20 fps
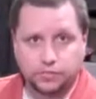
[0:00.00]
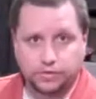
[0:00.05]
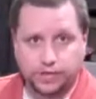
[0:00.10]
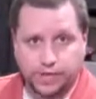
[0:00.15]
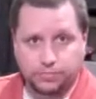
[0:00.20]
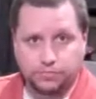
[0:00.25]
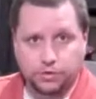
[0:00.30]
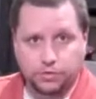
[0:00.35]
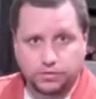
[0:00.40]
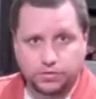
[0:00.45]
where
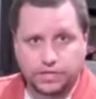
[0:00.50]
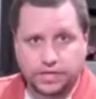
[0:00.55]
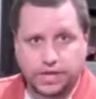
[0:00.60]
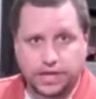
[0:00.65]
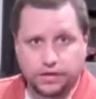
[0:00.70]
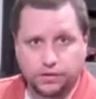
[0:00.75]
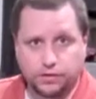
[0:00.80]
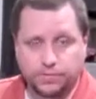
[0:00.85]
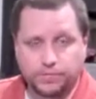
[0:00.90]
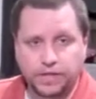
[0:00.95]
they bolt
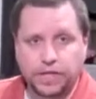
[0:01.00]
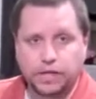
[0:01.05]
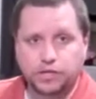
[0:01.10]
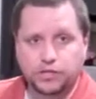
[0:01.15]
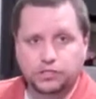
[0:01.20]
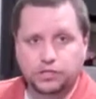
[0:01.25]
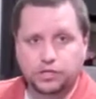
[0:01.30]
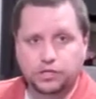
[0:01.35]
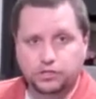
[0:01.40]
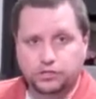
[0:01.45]
together.
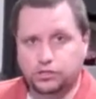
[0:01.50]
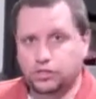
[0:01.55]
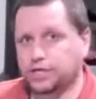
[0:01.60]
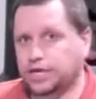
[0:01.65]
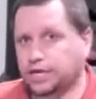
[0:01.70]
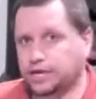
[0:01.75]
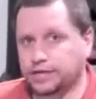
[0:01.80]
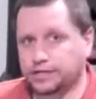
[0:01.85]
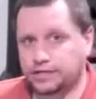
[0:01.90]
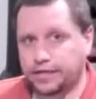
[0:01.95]
So you should
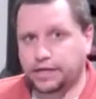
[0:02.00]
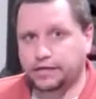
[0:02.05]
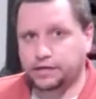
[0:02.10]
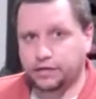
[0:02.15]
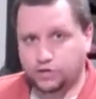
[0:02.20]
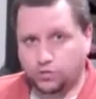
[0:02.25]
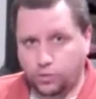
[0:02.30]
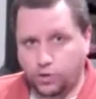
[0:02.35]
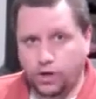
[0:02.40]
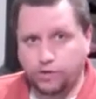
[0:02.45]
get a 10 to
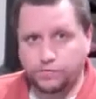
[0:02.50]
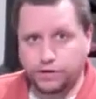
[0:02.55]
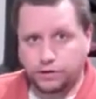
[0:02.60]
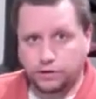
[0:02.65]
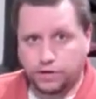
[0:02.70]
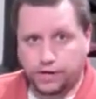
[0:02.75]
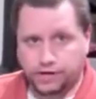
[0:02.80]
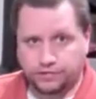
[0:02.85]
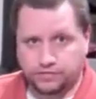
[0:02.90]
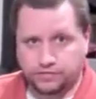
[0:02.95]
12 year
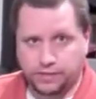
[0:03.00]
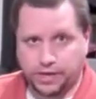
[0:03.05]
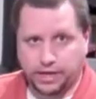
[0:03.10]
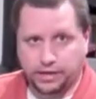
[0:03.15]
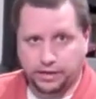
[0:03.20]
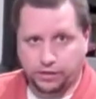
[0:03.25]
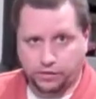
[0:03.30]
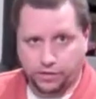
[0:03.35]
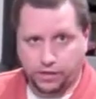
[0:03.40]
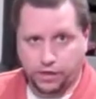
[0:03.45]

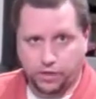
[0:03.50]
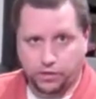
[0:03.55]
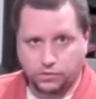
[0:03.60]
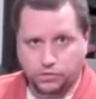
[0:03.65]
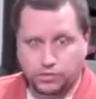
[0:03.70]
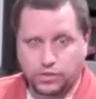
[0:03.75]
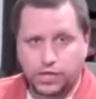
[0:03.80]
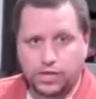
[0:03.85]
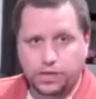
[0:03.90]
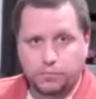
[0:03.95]
lifespan on
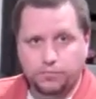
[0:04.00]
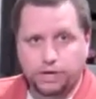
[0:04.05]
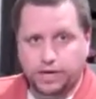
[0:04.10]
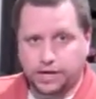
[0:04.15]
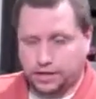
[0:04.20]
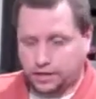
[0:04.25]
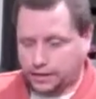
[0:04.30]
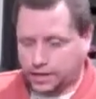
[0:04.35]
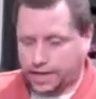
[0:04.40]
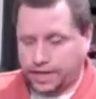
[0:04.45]
those, but
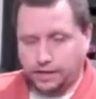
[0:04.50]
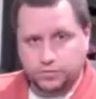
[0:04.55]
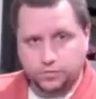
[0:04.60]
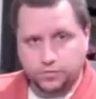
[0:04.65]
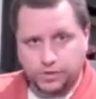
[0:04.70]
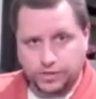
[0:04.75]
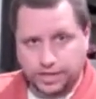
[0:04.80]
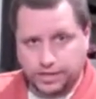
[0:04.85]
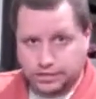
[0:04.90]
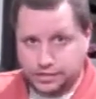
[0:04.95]
it allows,
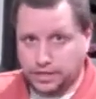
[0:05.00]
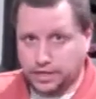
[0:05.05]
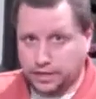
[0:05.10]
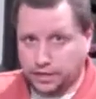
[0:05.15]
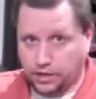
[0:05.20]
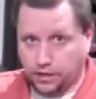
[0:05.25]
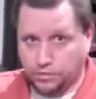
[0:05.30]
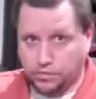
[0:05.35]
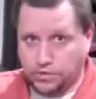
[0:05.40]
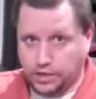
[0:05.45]
what that
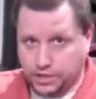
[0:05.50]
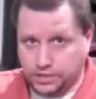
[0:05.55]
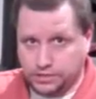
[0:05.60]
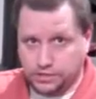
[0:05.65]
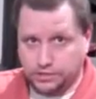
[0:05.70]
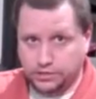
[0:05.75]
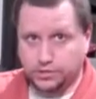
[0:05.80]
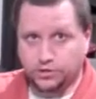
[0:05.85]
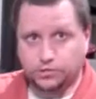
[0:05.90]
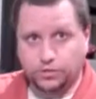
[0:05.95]
silicone
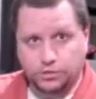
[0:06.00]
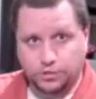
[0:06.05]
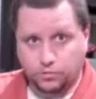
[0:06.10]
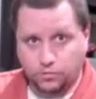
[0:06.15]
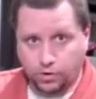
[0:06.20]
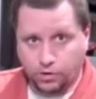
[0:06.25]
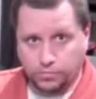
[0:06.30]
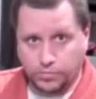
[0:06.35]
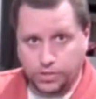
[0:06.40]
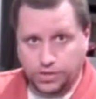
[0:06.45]
doesn't do that the
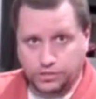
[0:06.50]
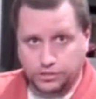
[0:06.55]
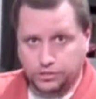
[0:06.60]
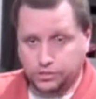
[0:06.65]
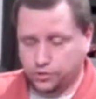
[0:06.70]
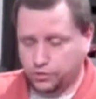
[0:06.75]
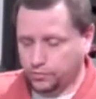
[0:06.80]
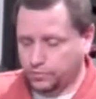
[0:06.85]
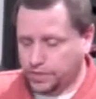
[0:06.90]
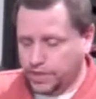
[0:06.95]
rope does
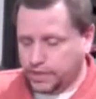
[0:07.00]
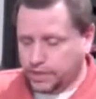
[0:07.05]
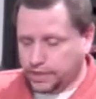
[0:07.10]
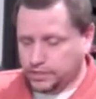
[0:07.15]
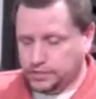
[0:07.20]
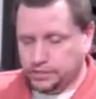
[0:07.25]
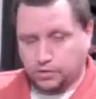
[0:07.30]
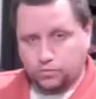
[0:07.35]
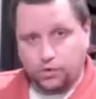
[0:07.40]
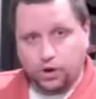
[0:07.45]
do,
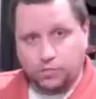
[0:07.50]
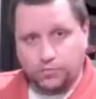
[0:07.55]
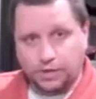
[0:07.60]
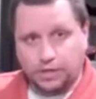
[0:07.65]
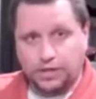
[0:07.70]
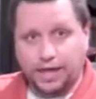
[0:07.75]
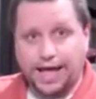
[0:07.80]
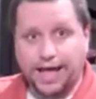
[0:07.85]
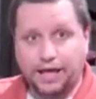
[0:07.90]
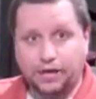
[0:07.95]
is the rope
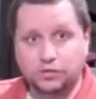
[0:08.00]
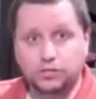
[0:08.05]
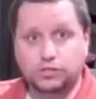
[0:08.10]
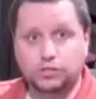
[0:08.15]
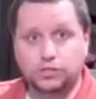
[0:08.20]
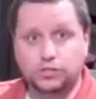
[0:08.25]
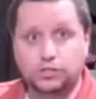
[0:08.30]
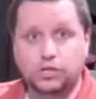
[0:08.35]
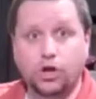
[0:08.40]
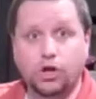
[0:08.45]
allows
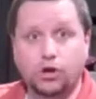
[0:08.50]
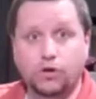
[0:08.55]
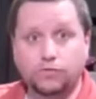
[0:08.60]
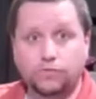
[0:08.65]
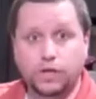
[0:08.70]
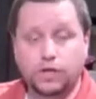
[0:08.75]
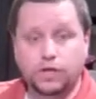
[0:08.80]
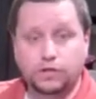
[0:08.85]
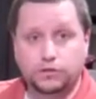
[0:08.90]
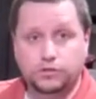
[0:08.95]
the
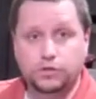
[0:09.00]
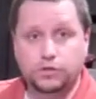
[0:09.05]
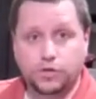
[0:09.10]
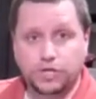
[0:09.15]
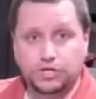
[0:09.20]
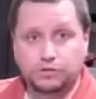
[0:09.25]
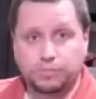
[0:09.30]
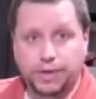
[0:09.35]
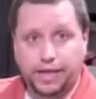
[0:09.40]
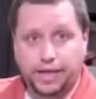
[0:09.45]
stove to
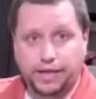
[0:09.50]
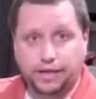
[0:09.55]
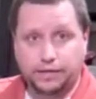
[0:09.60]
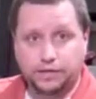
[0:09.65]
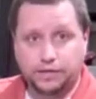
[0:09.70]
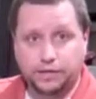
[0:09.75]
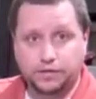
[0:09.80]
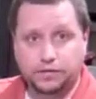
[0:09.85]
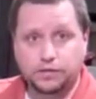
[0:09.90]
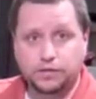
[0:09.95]

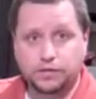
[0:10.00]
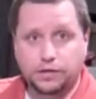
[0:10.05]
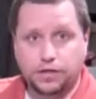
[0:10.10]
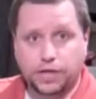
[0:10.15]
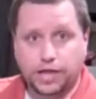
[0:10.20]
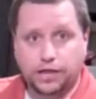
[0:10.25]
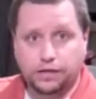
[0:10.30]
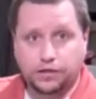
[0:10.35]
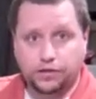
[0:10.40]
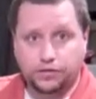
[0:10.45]
expand
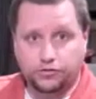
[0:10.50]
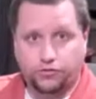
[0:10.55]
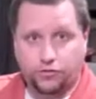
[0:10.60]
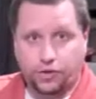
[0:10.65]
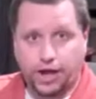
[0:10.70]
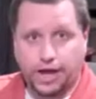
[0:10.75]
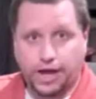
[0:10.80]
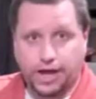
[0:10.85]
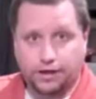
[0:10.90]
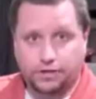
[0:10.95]
and
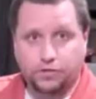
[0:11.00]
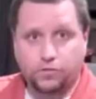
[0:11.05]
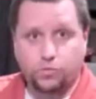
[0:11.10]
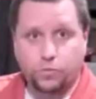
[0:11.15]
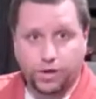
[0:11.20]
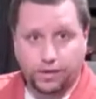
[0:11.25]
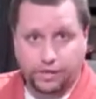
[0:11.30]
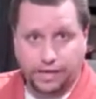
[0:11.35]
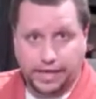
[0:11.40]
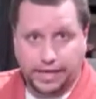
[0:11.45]
contract
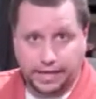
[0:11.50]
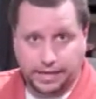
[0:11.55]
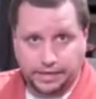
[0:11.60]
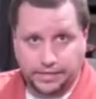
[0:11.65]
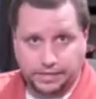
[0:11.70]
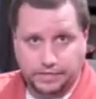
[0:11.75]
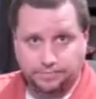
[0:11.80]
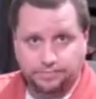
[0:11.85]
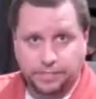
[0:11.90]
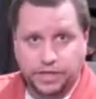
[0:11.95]
with
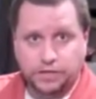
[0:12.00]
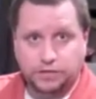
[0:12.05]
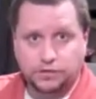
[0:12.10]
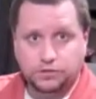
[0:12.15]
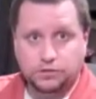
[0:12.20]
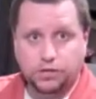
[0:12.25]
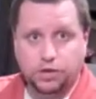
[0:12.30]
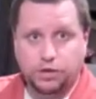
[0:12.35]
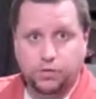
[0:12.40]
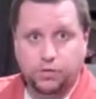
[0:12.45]
heat.
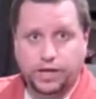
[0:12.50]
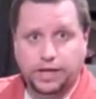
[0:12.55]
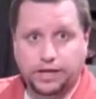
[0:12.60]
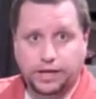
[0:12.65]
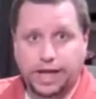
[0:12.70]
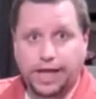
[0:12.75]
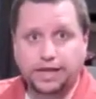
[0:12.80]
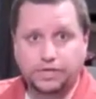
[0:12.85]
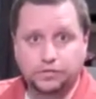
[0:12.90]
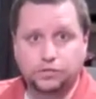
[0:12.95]
So
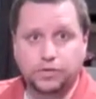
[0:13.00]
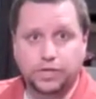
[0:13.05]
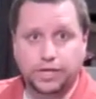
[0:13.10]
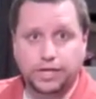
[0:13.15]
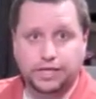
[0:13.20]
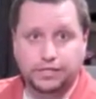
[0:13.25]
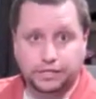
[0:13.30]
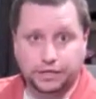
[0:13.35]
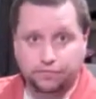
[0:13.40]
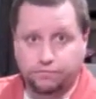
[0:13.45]
it
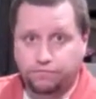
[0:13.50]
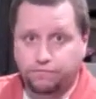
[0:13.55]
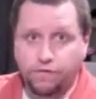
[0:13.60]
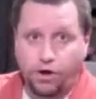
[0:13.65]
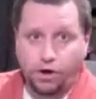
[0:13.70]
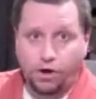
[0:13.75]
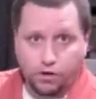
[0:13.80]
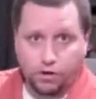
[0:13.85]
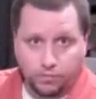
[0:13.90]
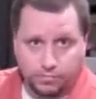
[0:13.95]
actually is a
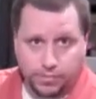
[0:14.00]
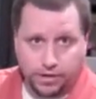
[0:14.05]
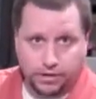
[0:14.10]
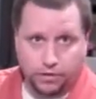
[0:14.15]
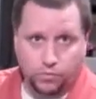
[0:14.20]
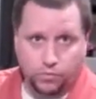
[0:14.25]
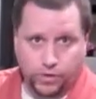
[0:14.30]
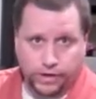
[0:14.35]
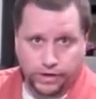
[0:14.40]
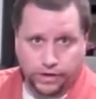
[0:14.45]
far
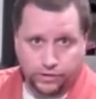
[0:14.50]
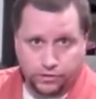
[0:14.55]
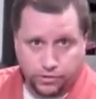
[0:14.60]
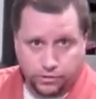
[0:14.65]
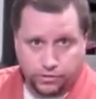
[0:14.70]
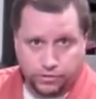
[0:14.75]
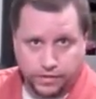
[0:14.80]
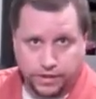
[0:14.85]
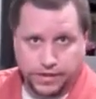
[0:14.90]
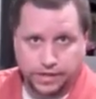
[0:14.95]
better way to
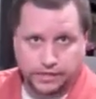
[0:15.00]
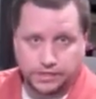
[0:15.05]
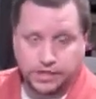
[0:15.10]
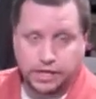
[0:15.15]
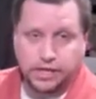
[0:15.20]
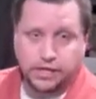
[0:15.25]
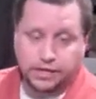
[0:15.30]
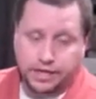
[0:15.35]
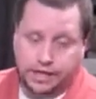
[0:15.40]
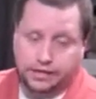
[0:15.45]
do things,
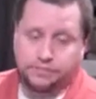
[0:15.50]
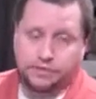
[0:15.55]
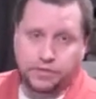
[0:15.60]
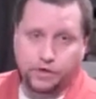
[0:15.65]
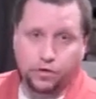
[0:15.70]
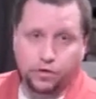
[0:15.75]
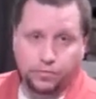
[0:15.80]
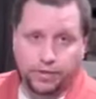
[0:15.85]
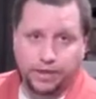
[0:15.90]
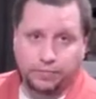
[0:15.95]
even
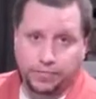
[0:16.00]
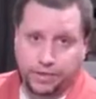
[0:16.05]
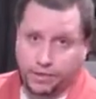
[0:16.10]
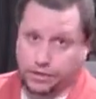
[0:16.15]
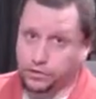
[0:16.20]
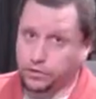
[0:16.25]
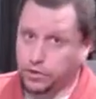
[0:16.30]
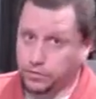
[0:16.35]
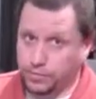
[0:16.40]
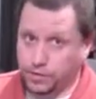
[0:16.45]
though it may be a
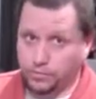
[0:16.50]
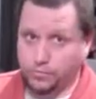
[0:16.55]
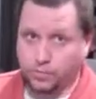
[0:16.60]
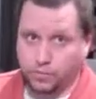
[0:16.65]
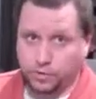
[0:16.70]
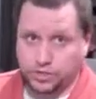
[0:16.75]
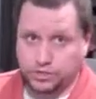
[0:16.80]
little bit more